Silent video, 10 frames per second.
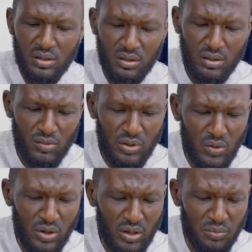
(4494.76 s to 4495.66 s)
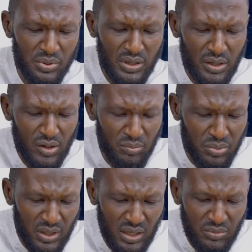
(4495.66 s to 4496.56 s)
This one will come put. I come
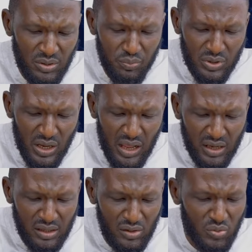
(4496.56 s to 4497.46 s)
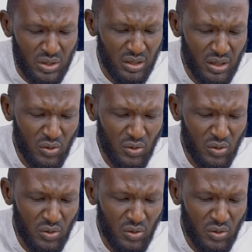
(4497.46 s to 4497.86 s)
bring me put like this one